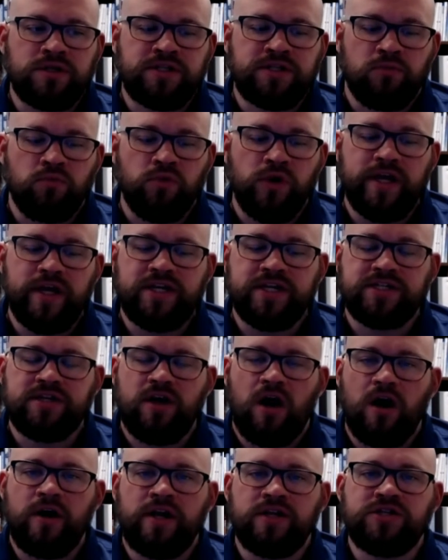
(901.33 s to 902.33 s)
some really
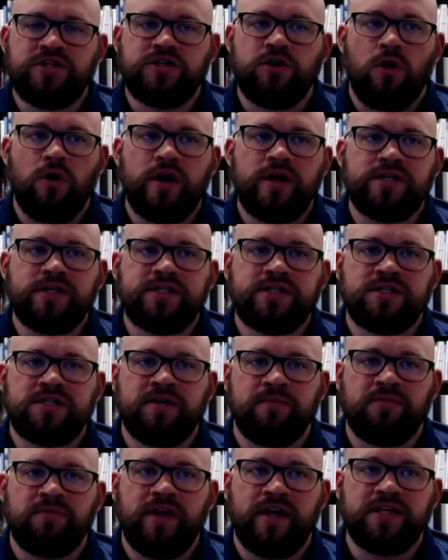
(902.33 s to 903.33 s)
disheartening stories,
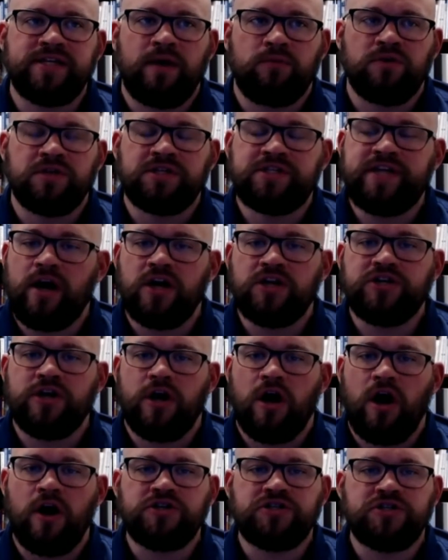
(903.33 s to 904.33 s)
some things that will tear at your
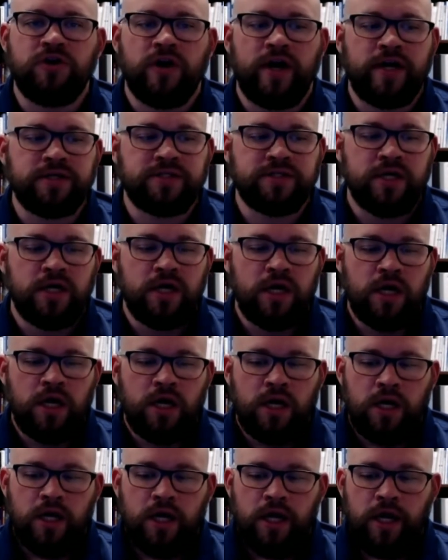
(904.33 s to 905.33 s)
heartstrings.
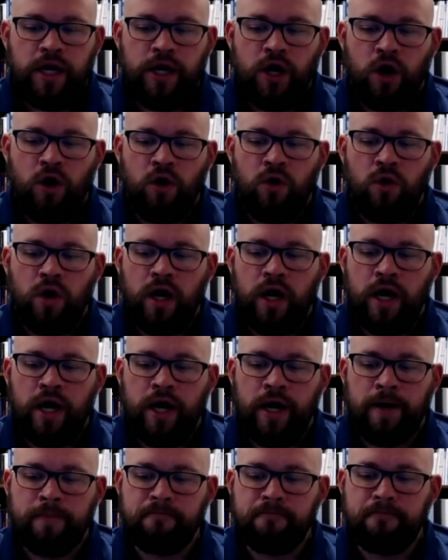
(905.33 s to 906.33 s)

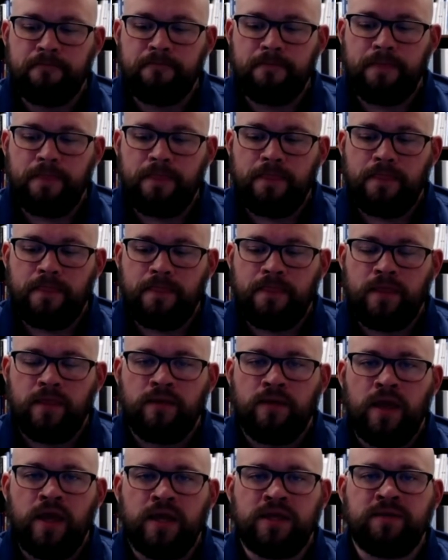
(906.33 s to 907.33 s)

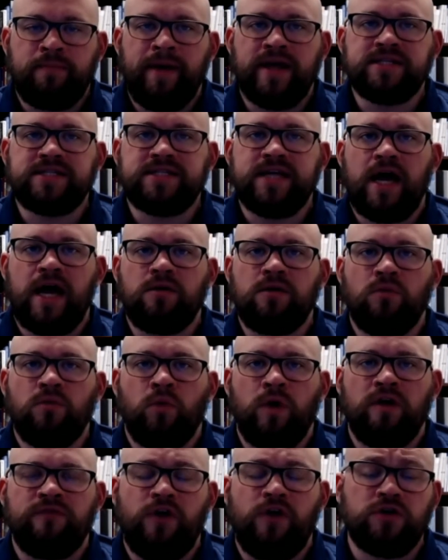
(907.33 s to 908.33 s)
It depends on
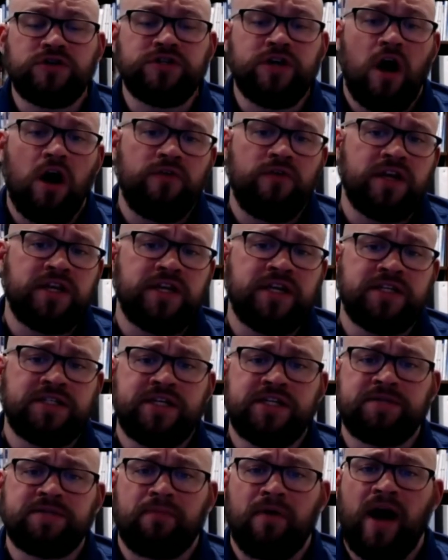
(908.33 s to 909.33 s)
where folks are in the
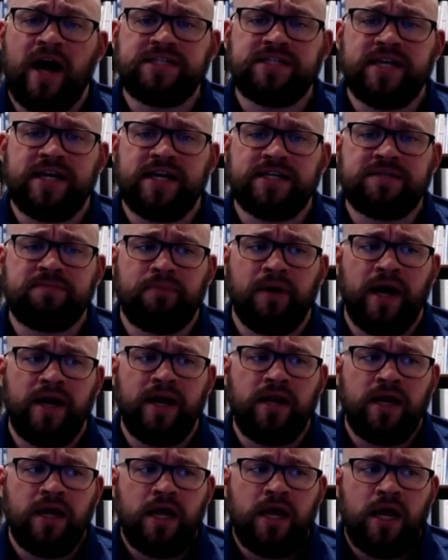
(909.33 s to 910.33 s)
disease process,
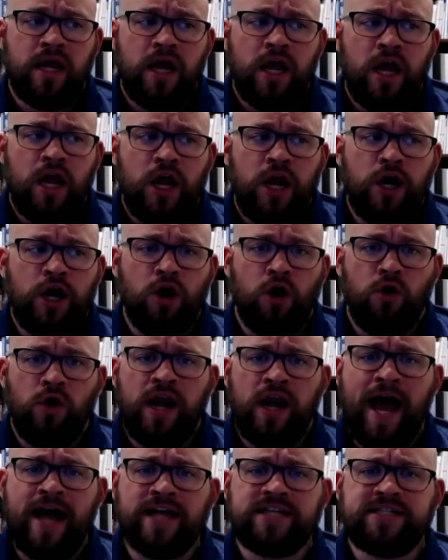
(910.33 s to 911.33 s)
but,
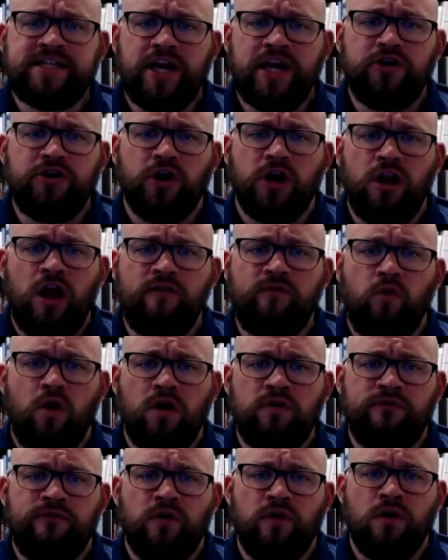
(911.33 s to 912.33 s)
not seeing your loved
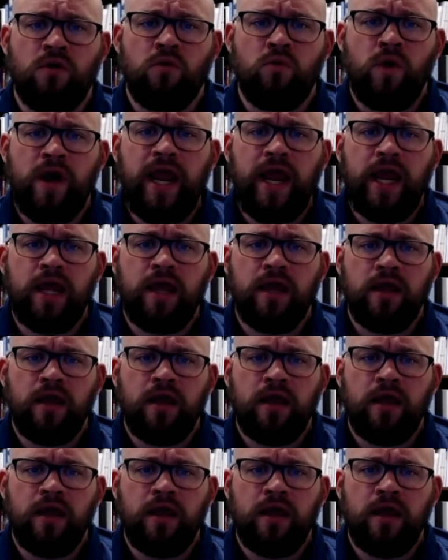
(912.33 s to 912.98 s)
one for a week